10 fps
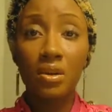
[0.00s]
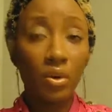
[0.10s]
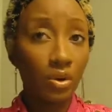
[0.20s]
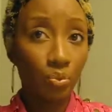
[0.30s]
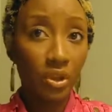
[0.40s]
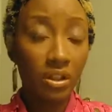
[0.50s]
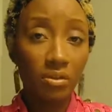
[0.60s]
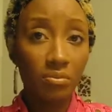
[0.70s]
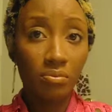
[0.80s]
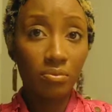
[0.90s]
or
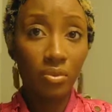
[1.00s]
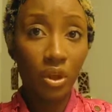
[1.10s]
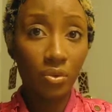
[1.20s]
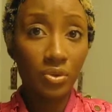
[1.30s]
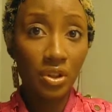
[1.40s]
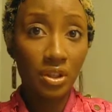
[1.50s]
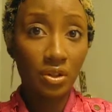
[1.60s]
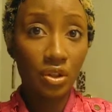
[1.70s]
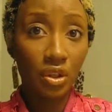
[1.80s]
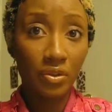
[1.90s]
wouldn't go to,
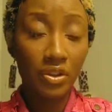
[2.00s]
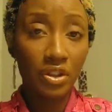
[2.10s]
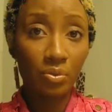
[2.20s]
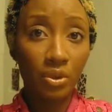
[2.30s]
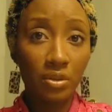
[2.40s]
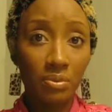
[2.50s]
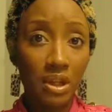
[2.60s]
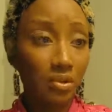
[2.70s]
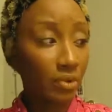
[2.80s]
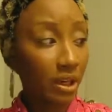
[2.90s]
this wouldn't
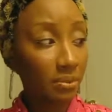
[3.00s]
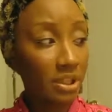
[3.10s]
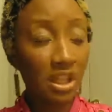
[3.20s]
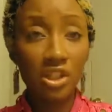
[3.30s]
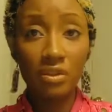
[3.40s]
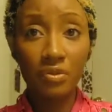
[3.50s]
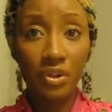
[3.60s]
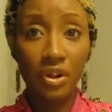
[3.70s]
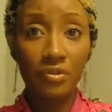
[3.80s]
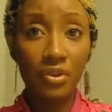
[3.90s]
be a recommendation for
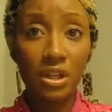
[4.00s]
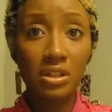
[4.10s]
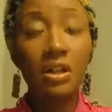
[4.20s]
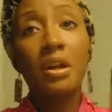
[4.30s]
their friends.